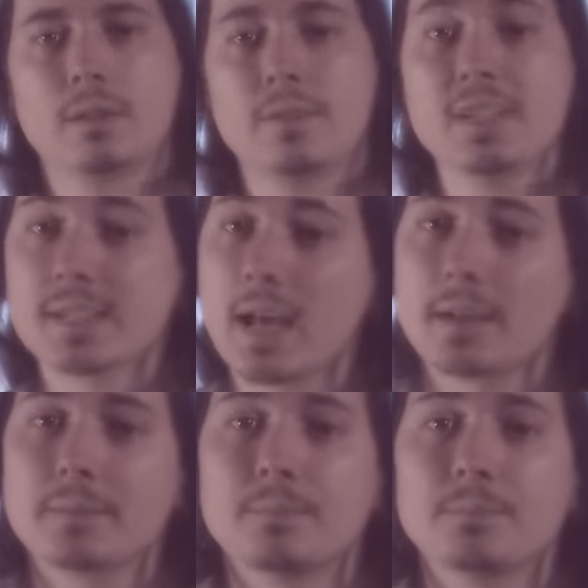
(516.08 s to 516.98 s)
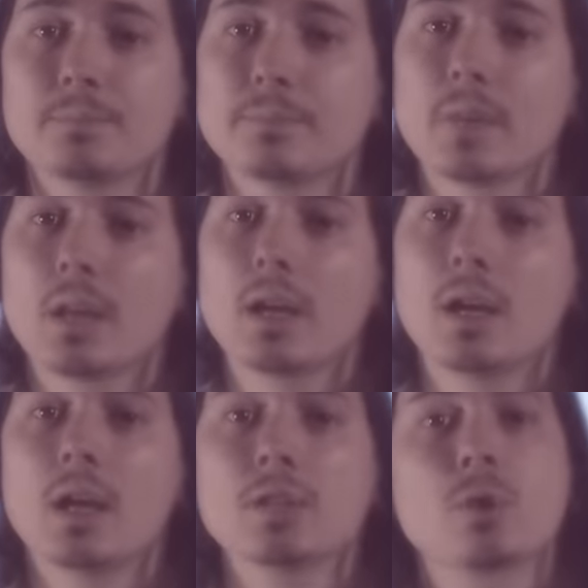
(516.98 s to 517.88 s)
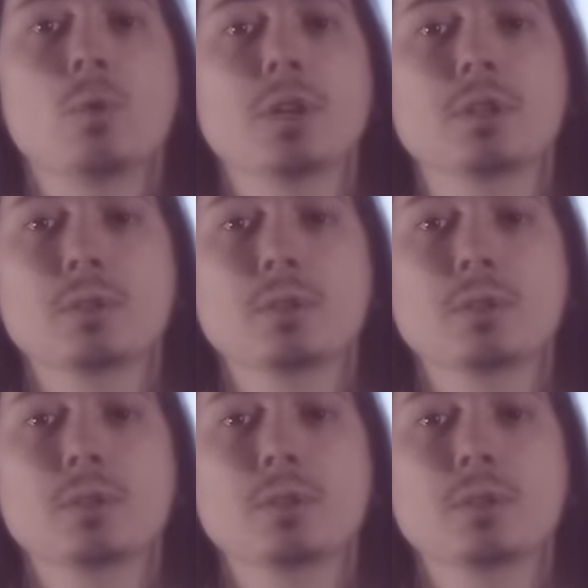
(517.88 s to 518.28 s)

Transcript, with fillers: They said it's going